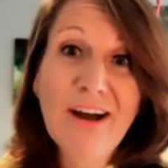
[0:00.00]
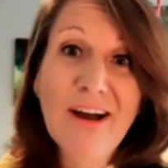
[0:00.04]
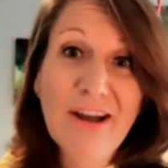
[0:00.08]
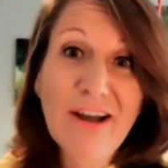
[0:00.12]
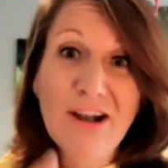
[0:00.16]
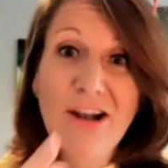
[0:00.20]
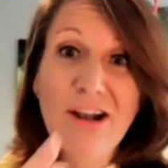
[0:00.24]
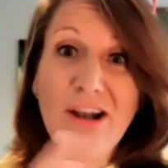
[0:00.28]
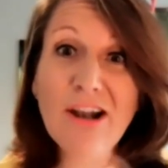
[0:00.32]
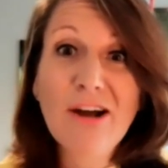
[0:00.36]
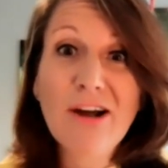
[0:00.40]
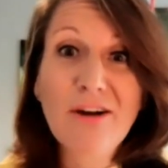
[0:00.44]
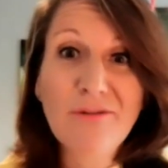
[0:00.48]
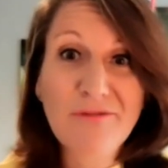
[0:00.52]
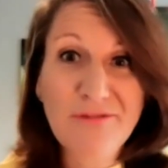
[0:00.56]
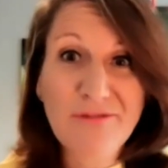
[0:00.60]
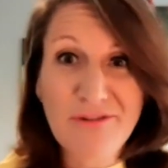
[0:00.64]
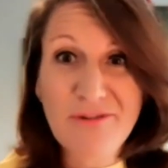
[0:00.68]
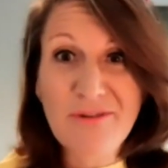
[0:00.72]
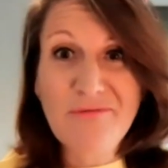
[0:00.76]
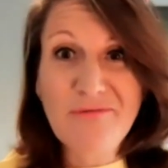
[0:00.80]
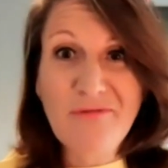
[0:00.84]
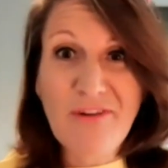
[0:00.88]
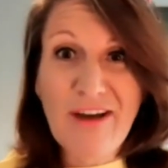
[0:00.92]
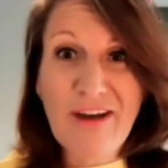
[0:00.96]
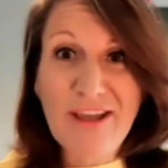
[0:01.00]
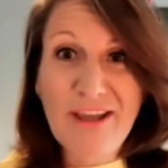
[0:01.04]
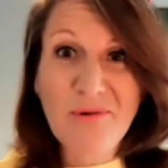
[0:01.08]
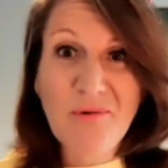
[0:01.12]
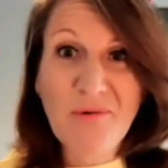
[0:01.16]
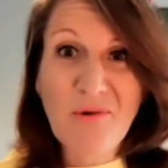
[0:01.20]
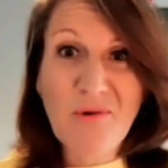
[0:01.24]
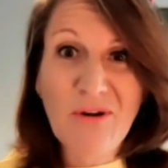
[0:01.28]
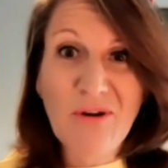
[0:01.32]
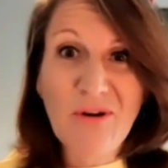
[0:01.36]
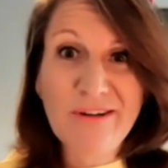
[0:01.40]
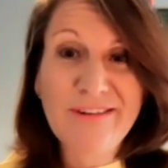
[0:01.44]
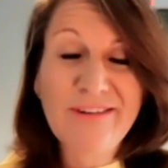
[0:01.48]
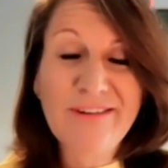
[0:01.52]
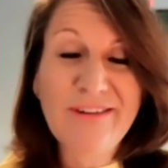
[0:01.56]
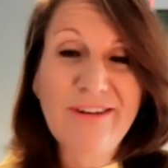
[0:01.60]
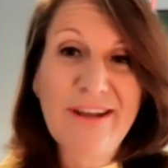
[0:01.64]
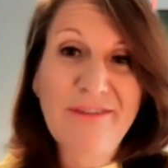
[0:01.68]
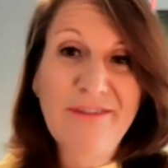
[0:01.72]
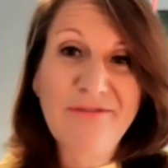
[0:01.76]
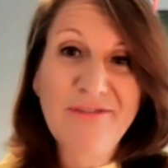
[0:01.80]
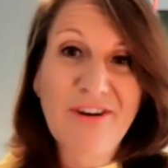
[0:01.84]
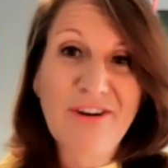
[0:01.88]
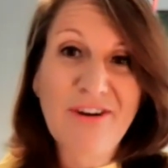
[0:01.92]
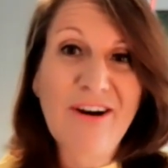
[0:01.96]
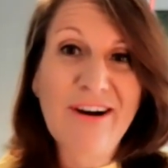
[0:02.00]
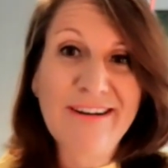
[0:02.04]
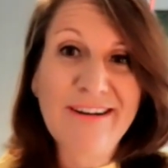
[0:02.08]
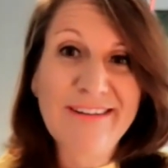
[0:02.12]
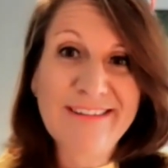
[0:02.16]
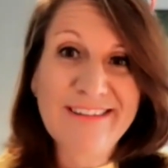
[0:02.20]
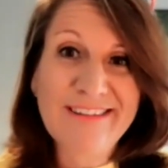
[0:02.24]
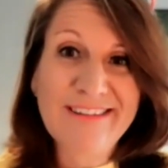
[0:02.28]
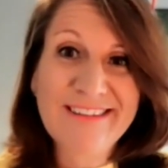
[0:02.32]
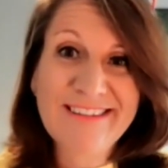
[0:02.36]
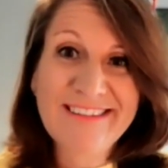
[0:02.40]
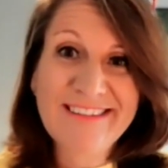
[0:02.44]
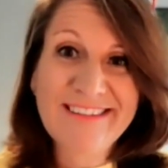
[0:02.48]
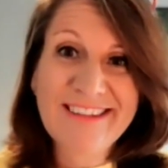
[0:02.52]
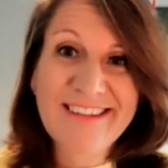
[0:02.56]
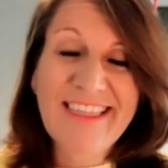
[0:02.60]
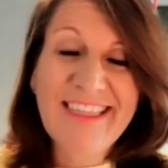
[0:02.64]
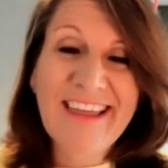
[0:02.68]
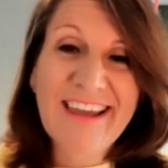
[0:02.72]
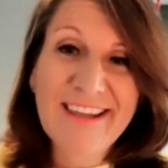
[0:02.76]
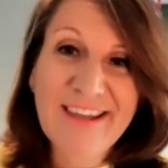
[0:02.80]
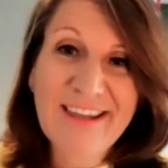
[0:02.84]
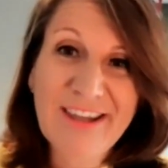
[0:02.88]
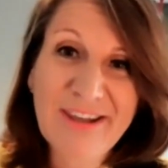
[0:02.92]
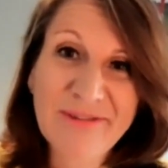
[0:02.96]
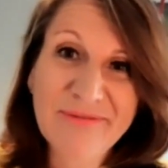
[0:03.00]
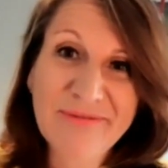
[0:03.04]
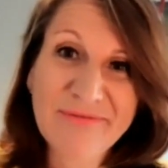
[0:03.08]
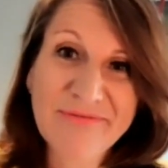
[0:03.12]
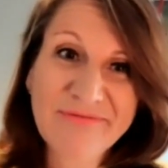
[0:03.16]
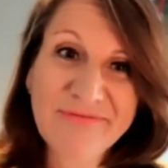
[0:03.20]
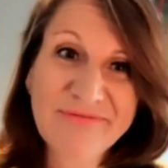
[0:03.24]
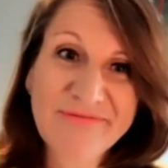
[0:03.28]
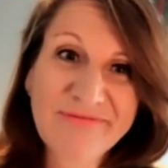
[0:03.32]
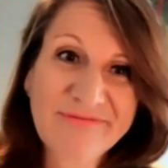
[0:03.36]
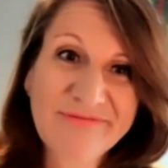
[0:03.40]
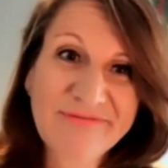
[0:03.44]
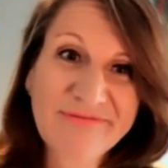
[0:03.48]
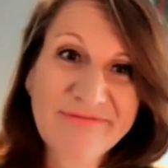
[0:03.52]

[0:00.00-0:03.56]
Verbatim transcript: I'd love to invite you all to Lift Ireland. Thank you.